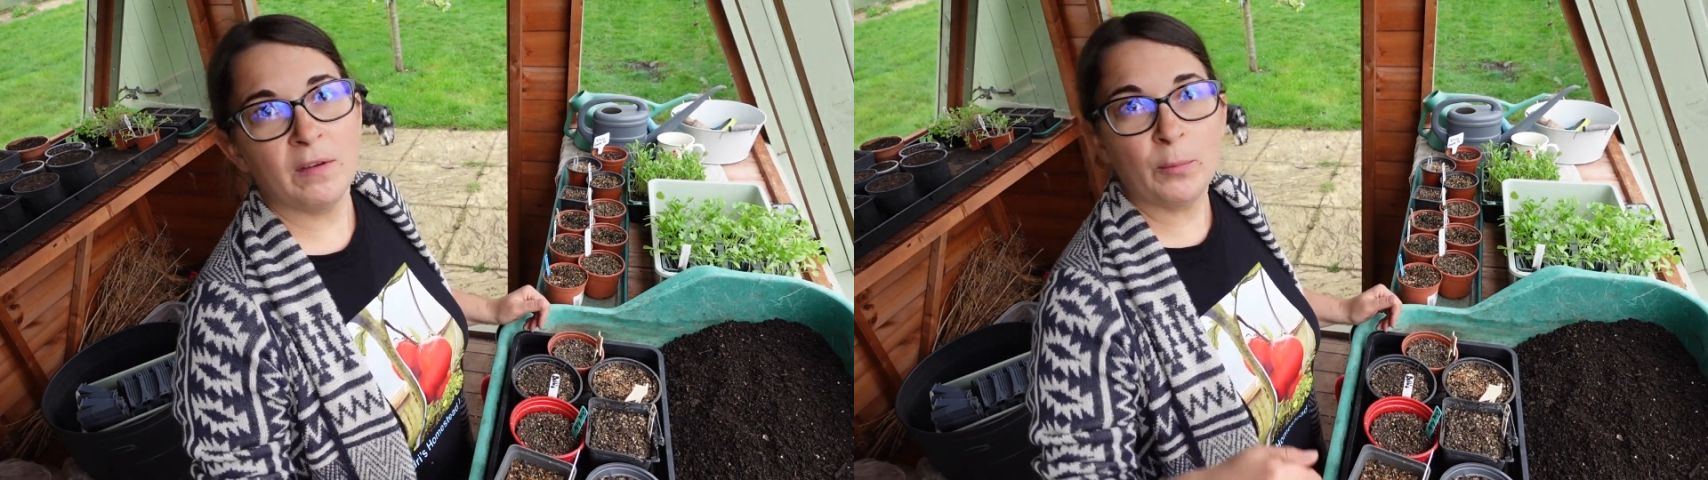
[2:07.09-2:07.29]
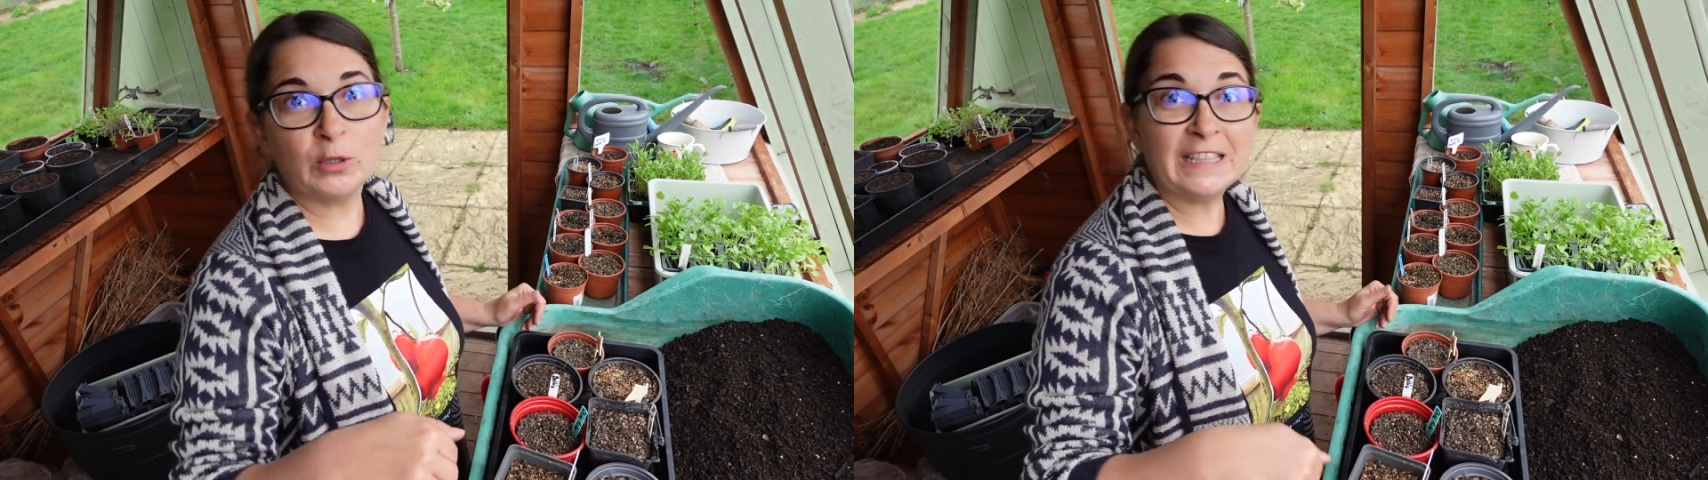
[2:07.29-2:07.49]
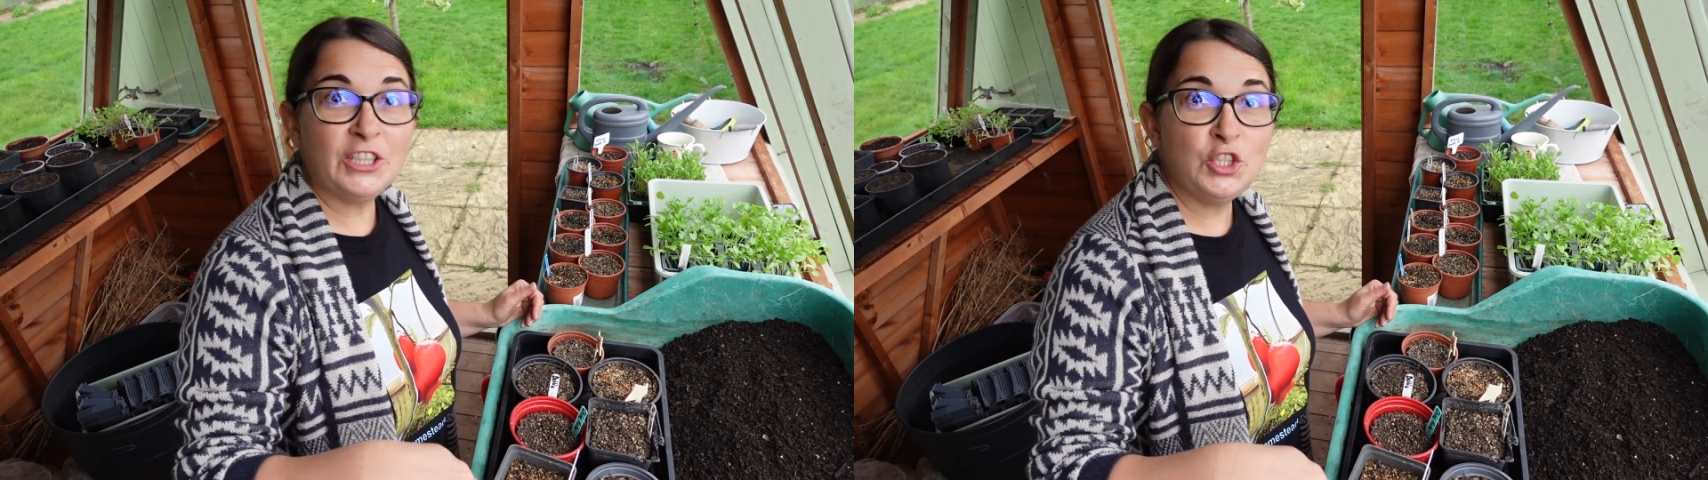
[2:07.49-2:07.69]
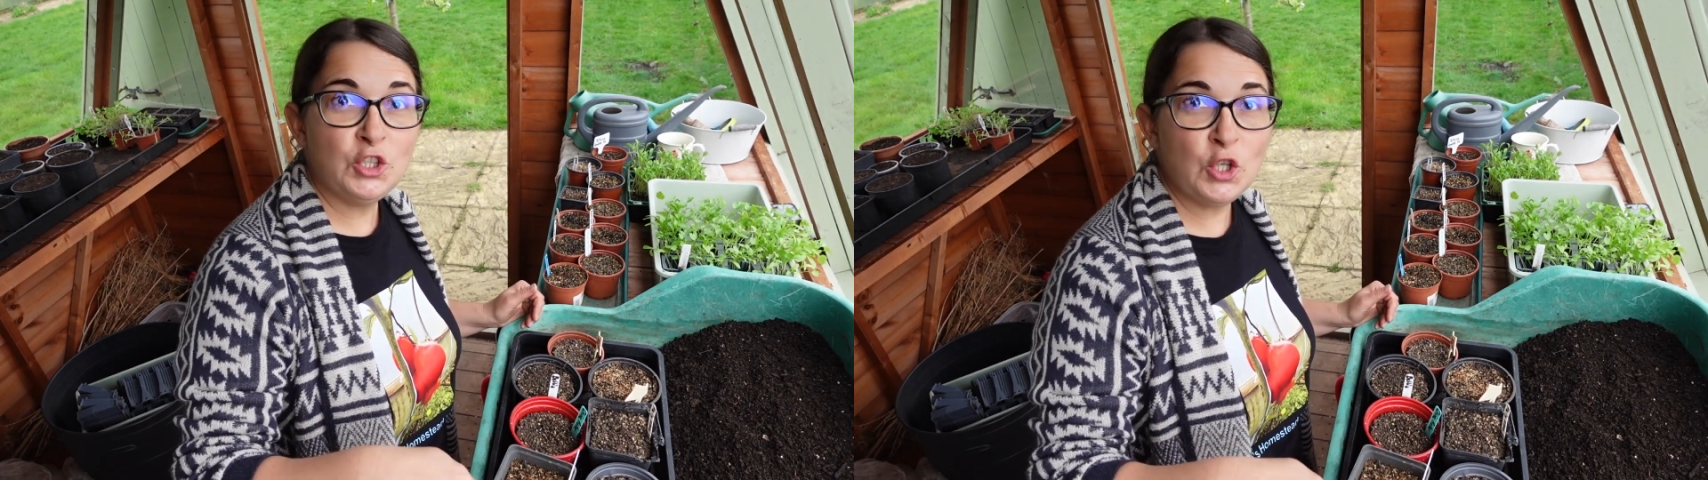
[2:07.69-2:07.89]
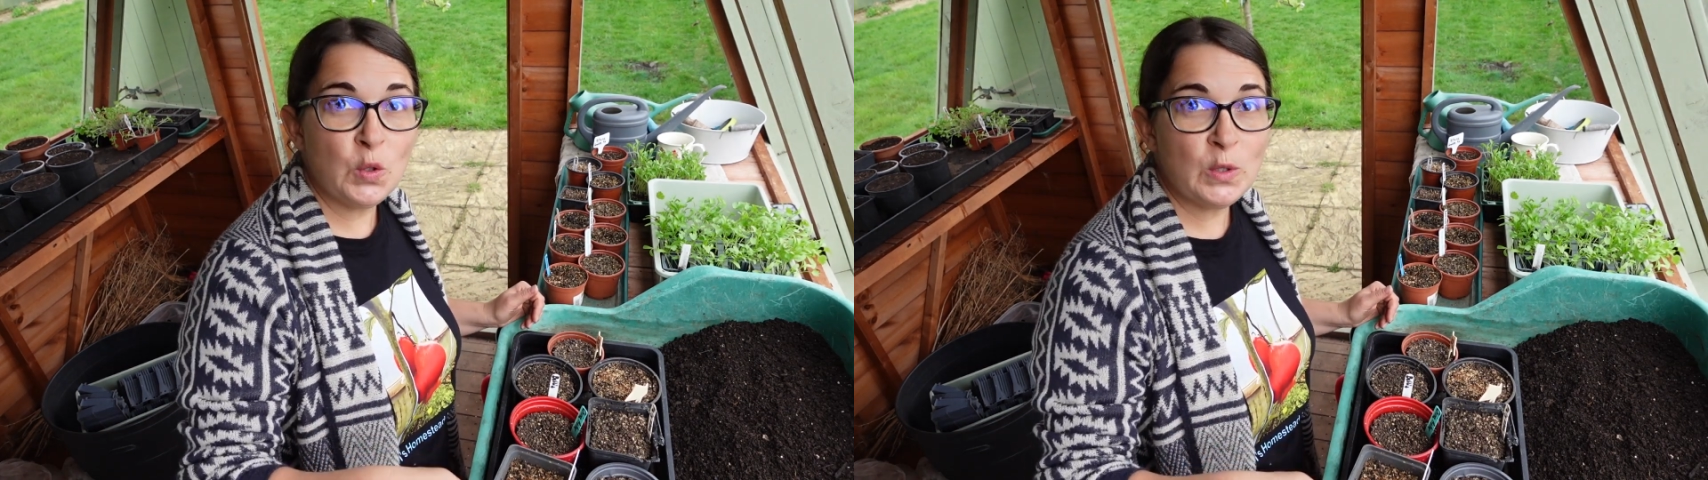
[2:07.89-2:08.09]
we put it
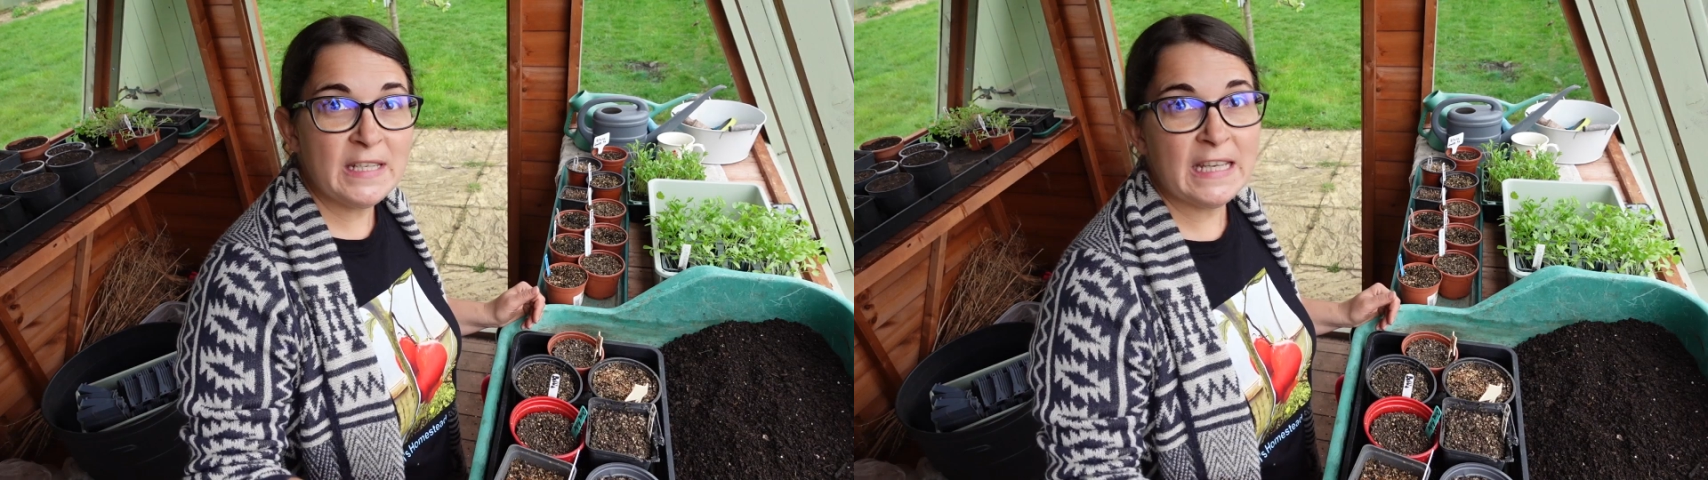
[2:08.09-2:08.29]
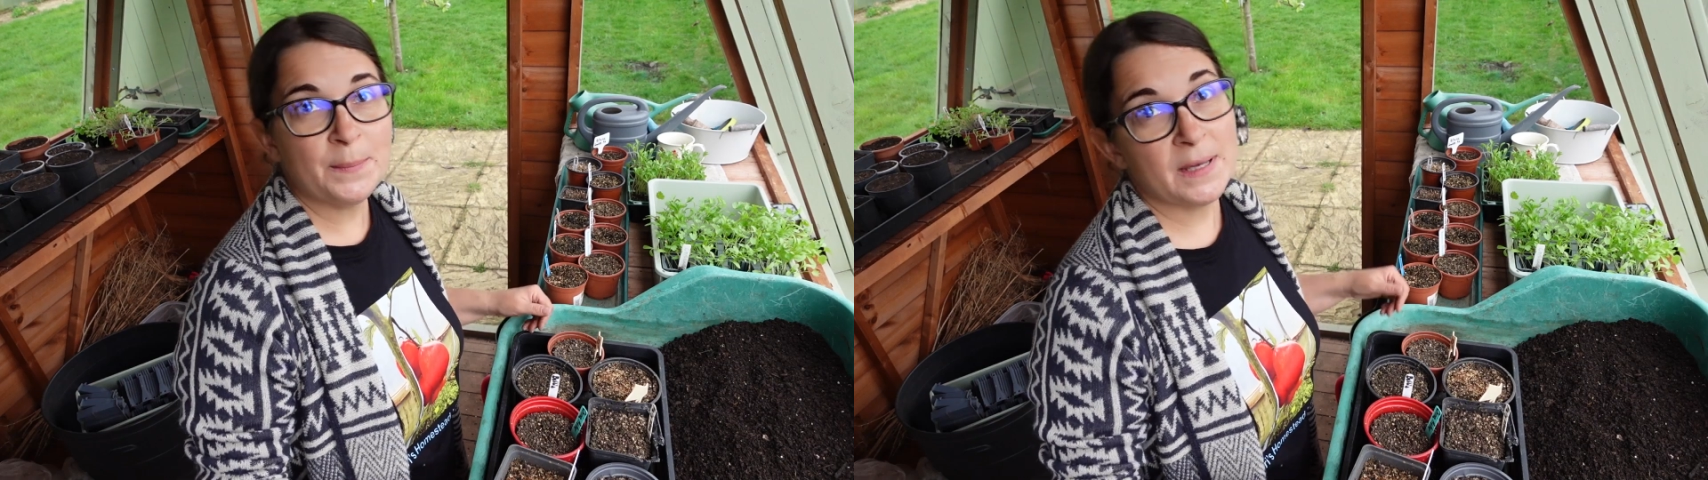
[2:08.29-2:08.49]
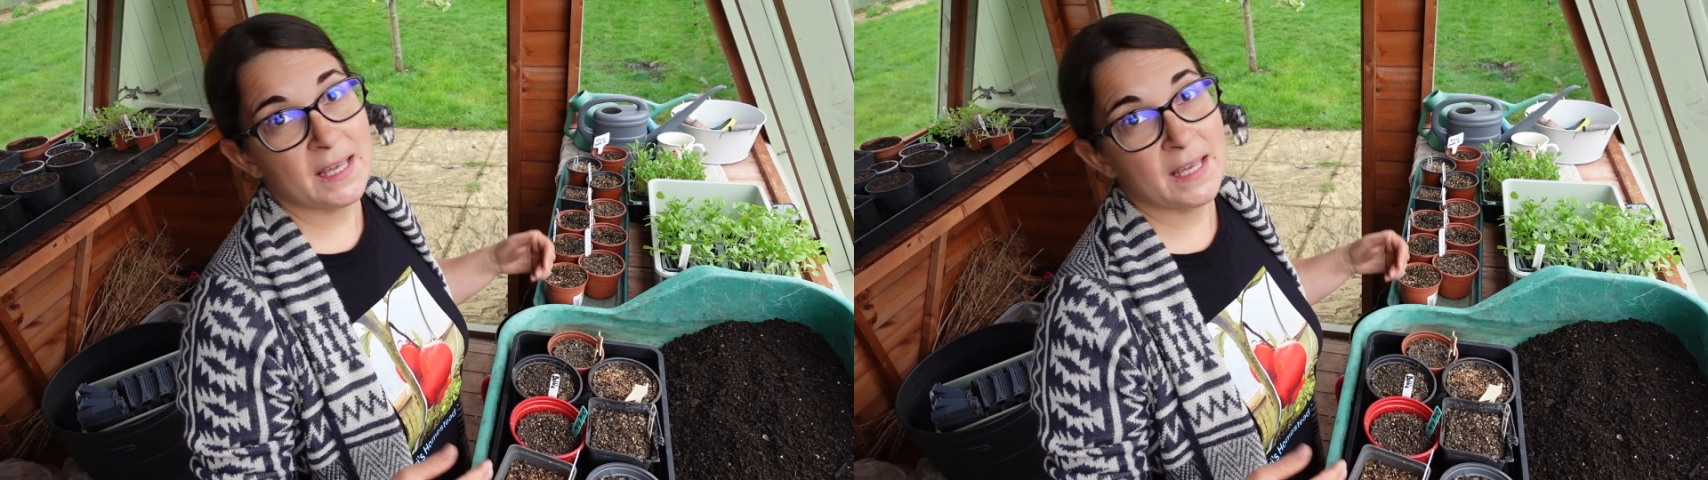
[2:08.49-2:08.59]
too deep,